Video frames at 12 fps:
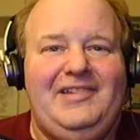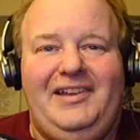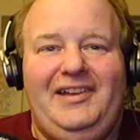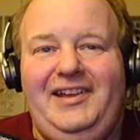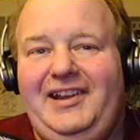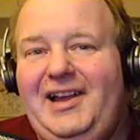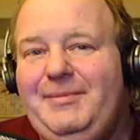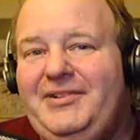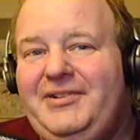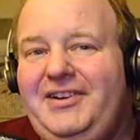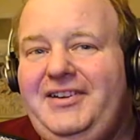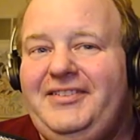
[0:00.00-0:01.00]
And I'm
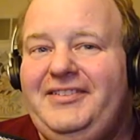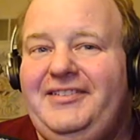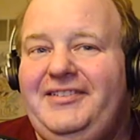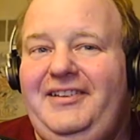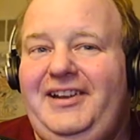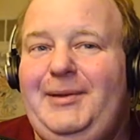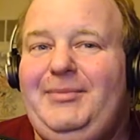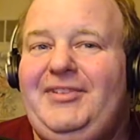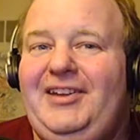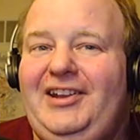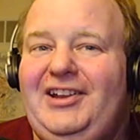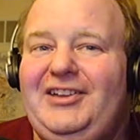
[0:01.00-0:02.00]
Chris, and I'm
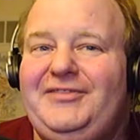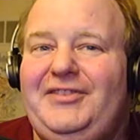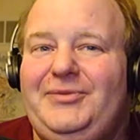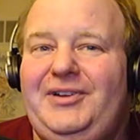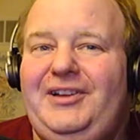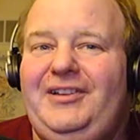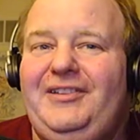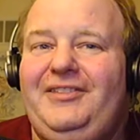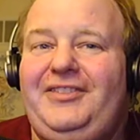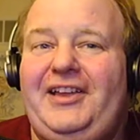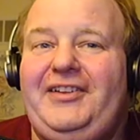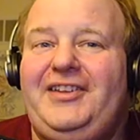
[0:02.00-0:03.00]
signing off as well.
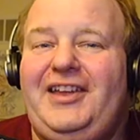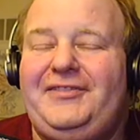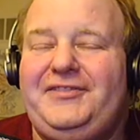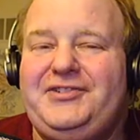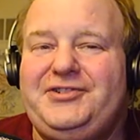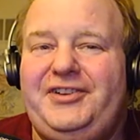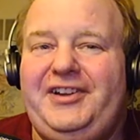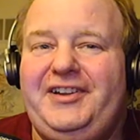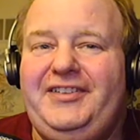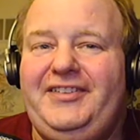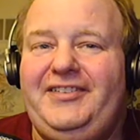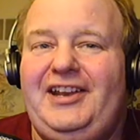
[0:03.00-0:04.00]
Thanks again for joining
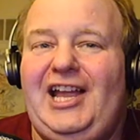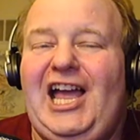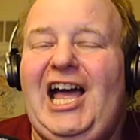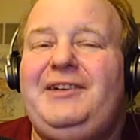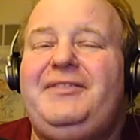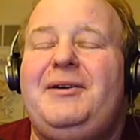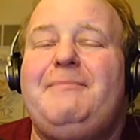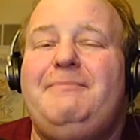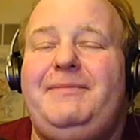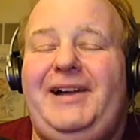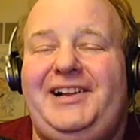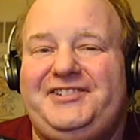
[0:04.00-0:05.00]
us, and have a
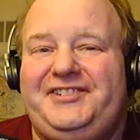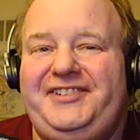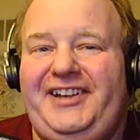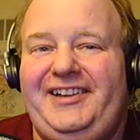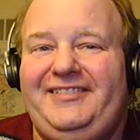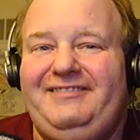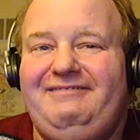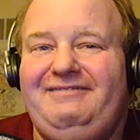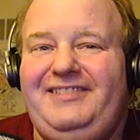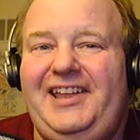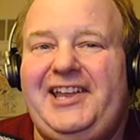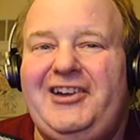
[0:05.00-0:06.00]
magical day.
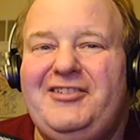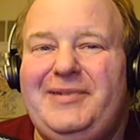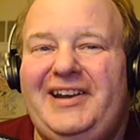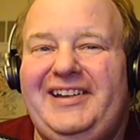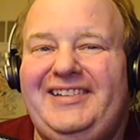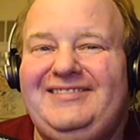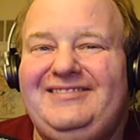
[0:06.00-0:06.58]
Take care, everybody.